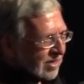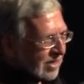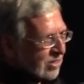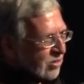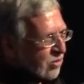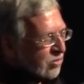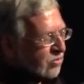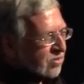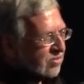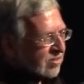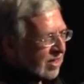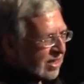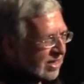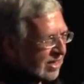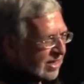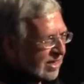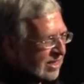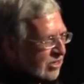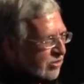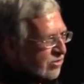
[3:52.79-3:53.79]
I can go to a
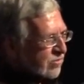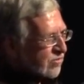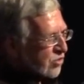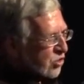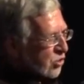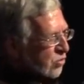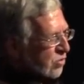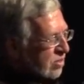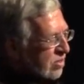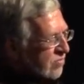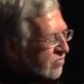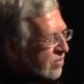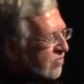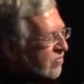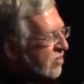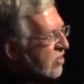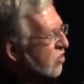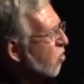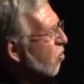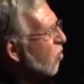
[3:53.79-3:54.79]
psychiatrist for $250,